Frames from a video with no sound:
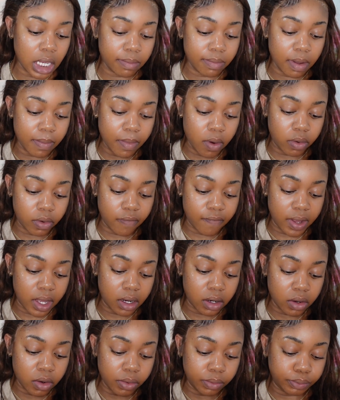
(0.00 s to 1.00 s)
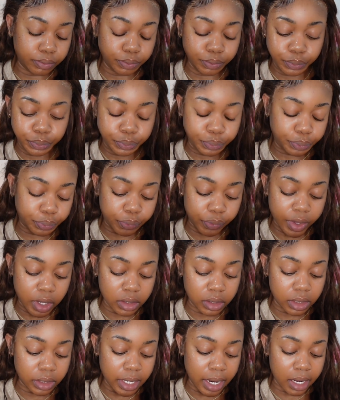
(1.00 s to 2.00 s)
keep me motivated.
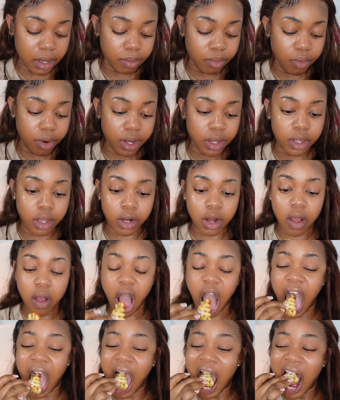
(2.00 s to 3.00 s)
Snack break, you know.